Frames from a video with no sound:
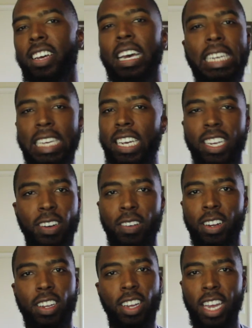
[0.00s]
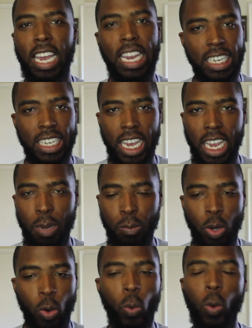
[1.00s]
again,
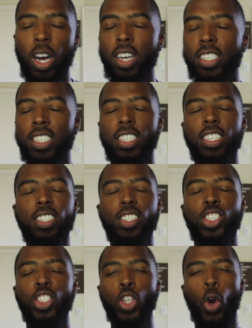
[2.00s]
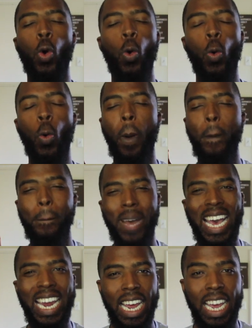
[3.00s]
Endgame was so
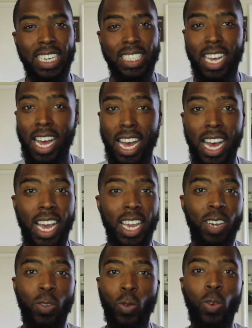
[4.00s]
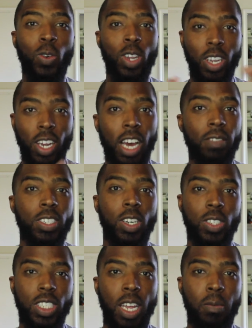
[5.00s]
badass. I will love to
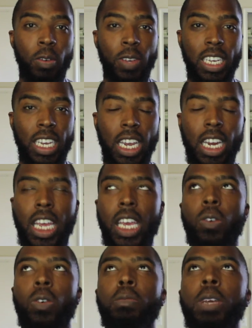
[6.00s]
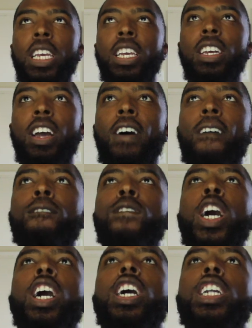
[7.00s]
go see that movie again. It will be
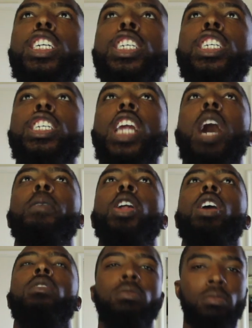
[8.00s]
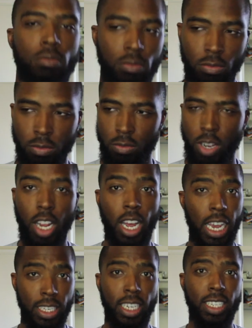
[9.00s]
phenomenal.
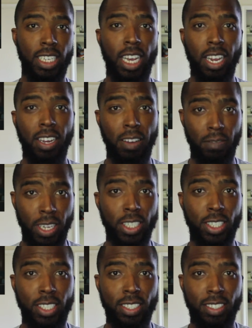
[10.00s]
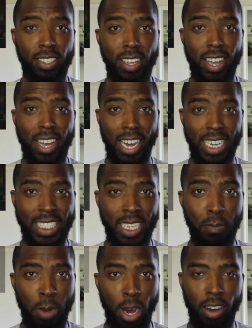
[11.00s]
As they say, Avengers,
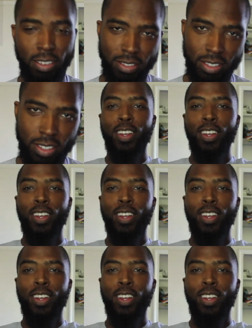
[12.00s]
assemble.